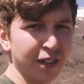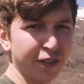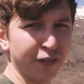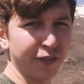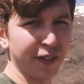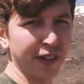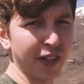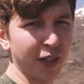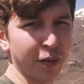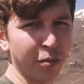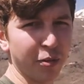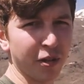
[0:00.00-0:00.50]

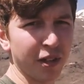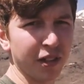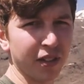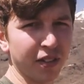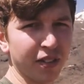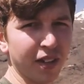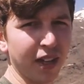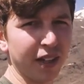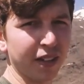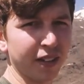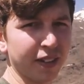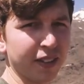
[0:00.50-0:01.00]

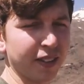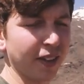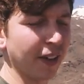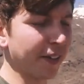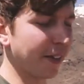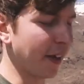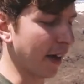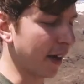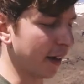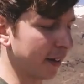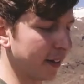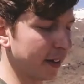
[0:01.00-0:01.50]
Fingerprints, anything
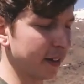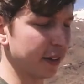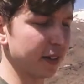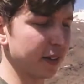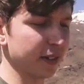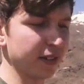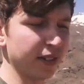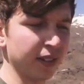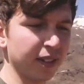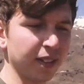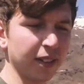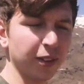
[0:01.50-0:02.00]
like that.
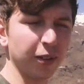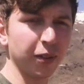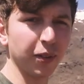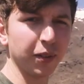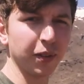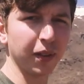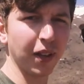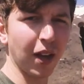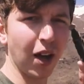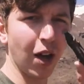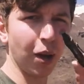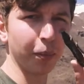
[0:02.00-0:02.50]
There's this
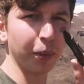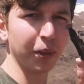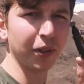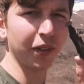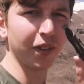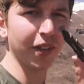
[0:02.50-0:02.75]
little carbon